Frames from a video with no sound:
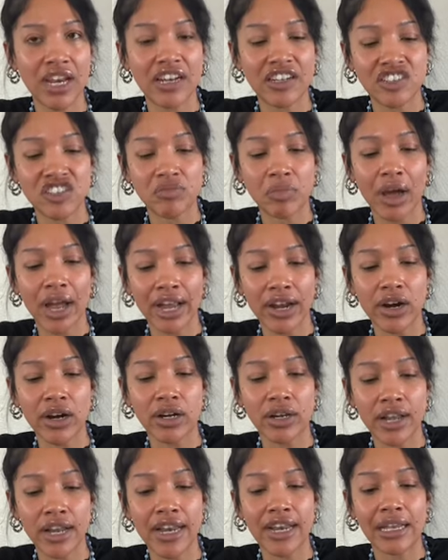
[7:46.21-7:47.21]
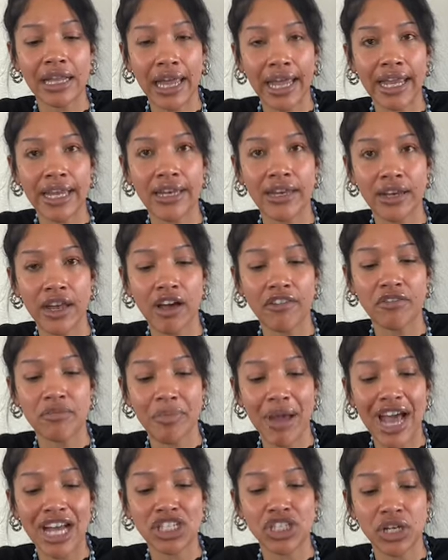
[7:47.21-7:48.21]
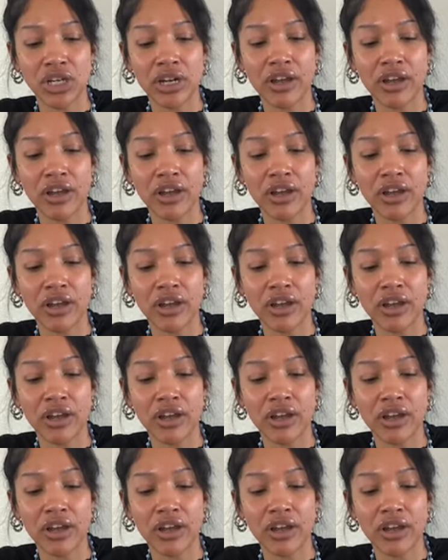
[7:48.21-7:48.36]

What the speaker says: and inspired and enlightened enough and passionate